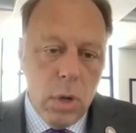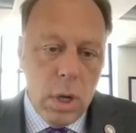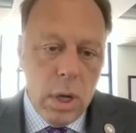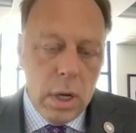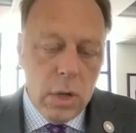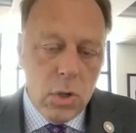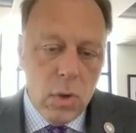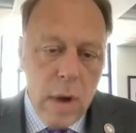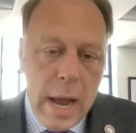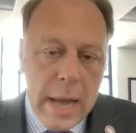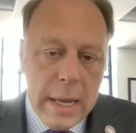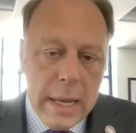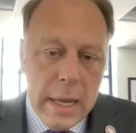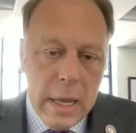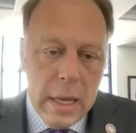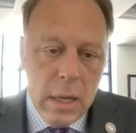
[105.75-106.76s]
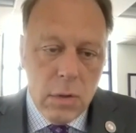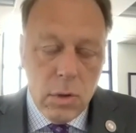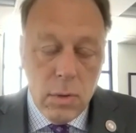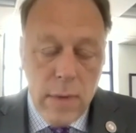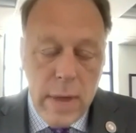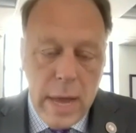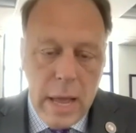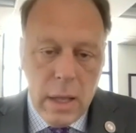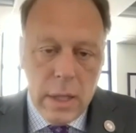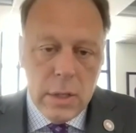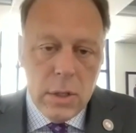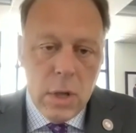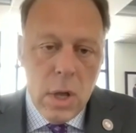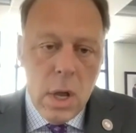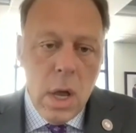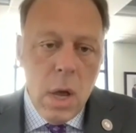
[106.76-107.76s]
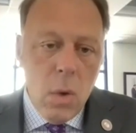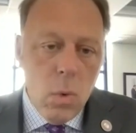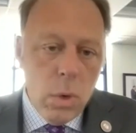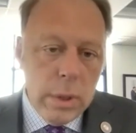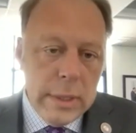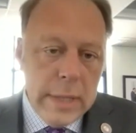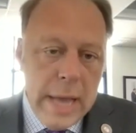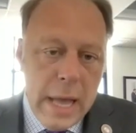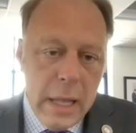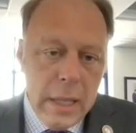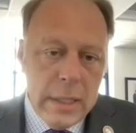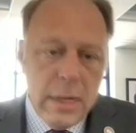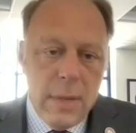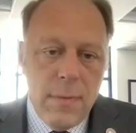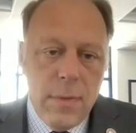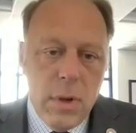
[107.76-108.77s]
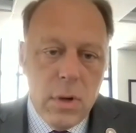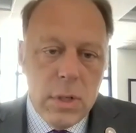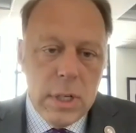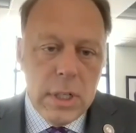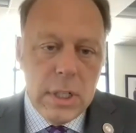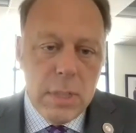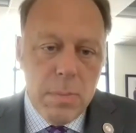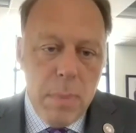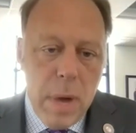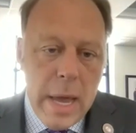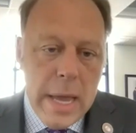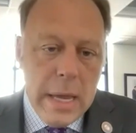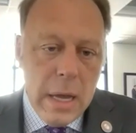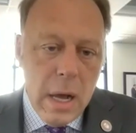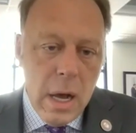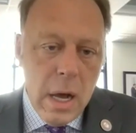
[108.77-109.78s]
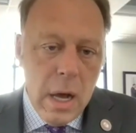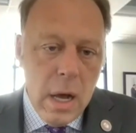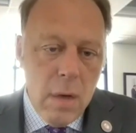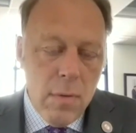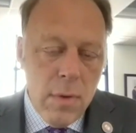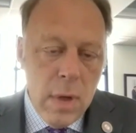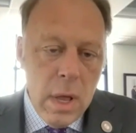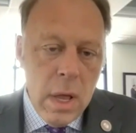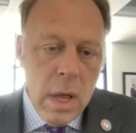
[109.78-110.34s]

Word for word: uh, tracking surveillance will tell us if there's a spike of